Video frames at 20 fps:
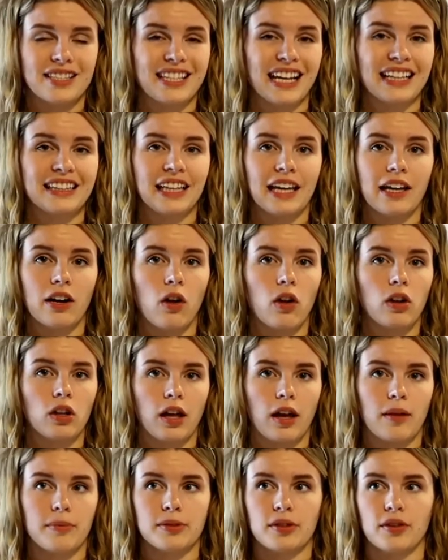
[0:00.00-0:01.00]
Set that all
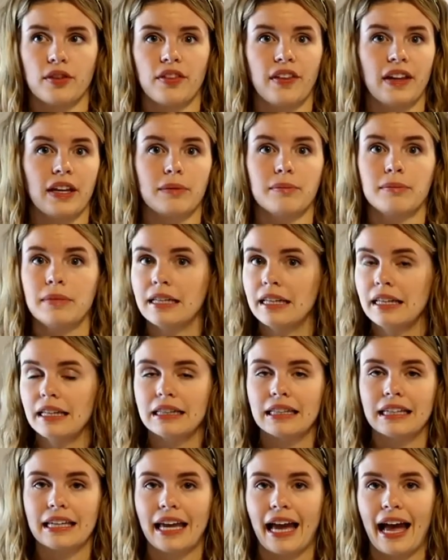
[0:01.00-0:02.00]
up so that they
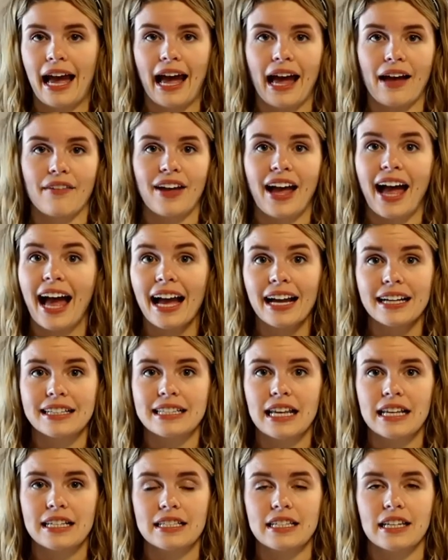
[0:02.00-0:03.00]
immediately have
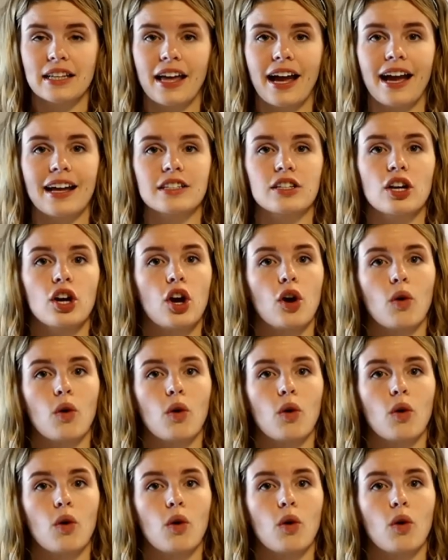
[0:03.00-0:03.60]
access to that